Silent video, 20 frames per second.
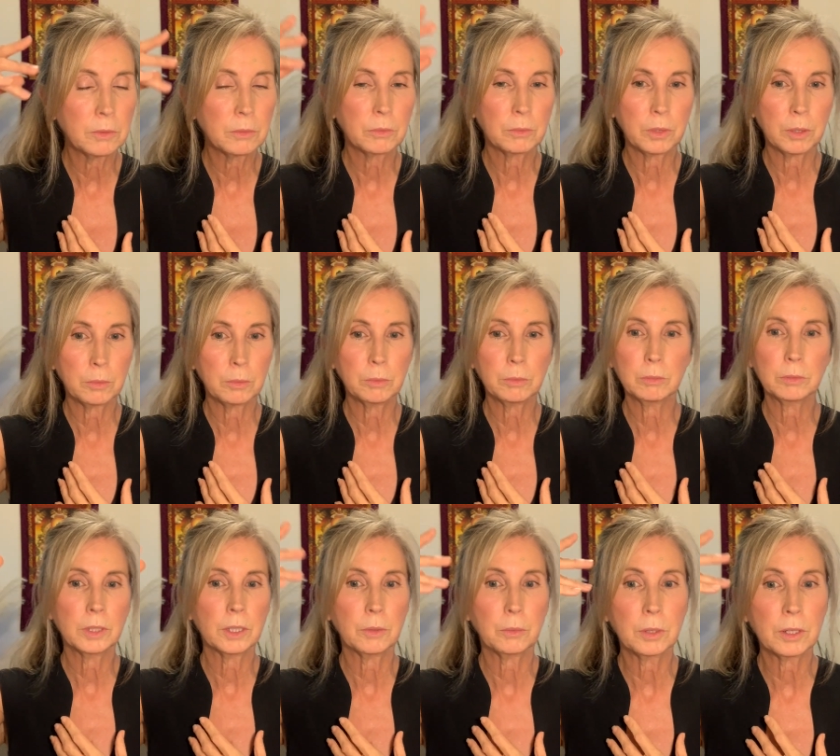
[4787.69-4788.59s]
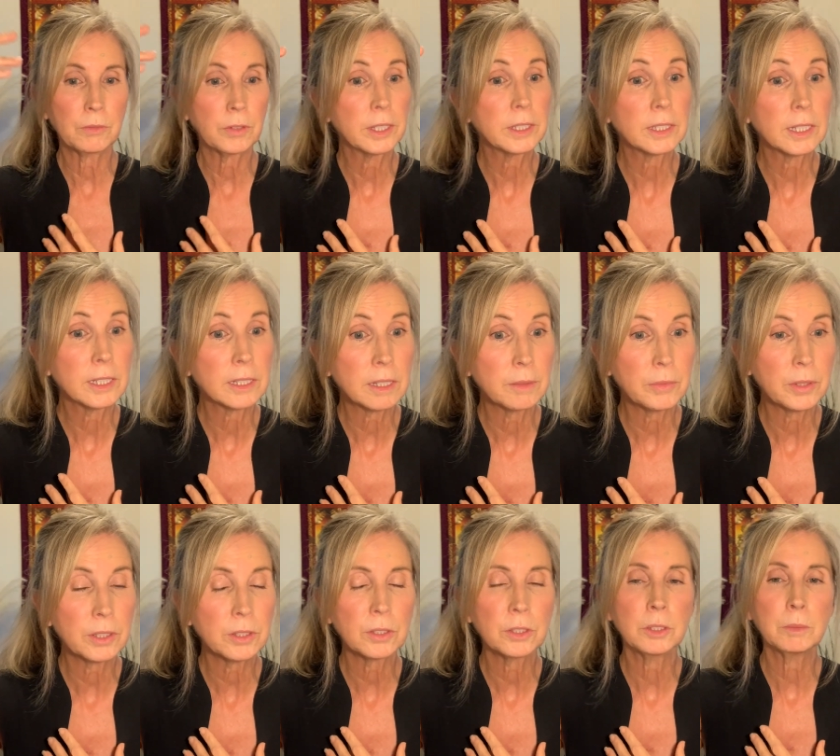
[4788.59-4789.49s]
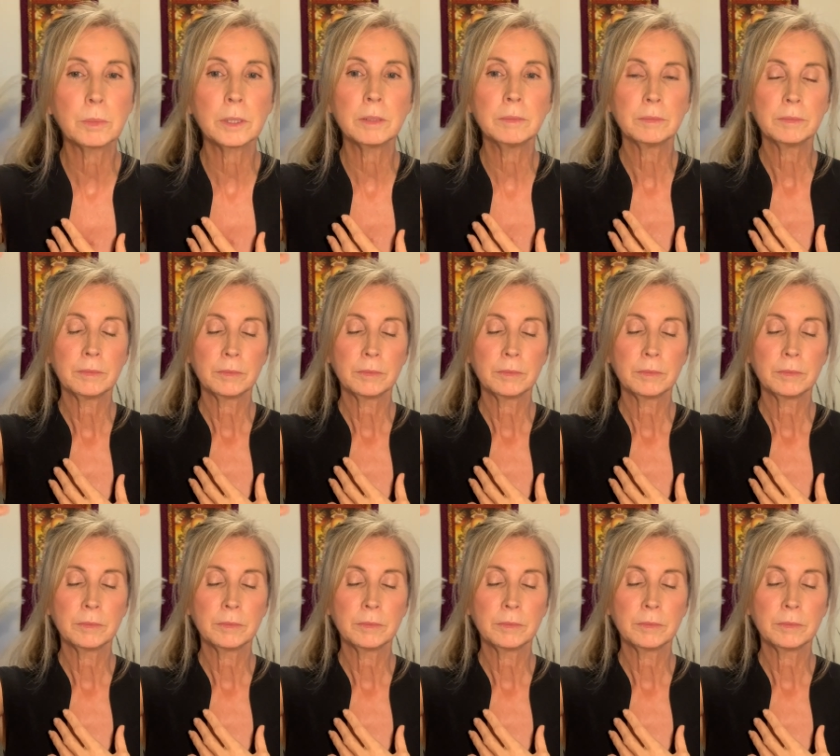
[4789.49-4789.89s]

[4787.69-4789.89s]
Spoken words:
What if I say something stupid?